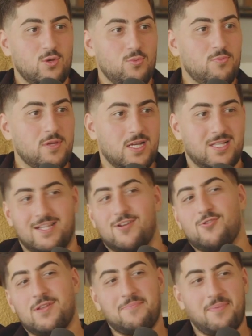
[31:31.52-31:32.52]
you be
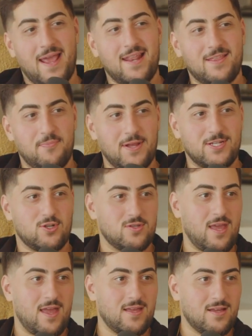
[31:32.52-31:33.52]
clearly painted the picture
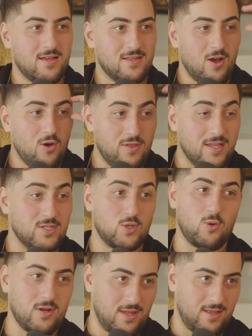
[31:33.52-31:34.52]
that, oh, that's
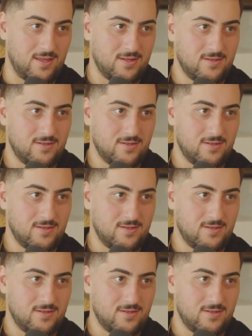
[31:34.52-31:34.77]
storytelling.